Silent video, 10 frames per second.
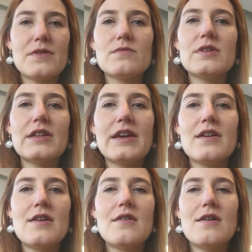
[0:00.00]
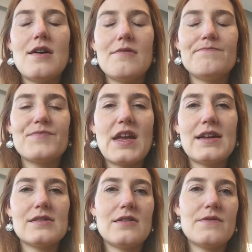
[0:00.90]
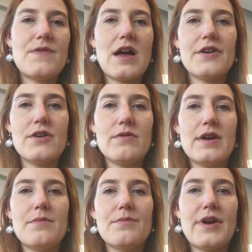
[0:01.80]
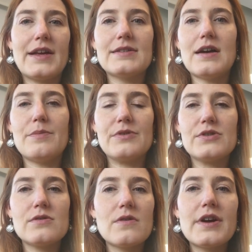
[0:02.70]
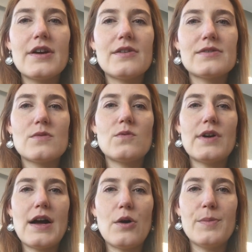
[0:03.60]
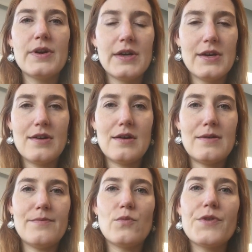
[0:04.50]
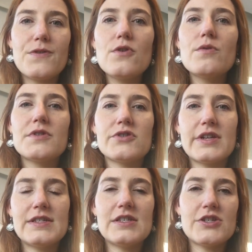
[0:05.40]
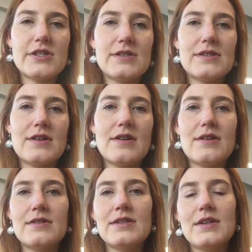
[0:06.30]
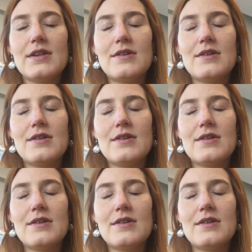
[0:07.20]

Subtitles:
It really adds a lot of value and breaks up your story, and also will help with transitions and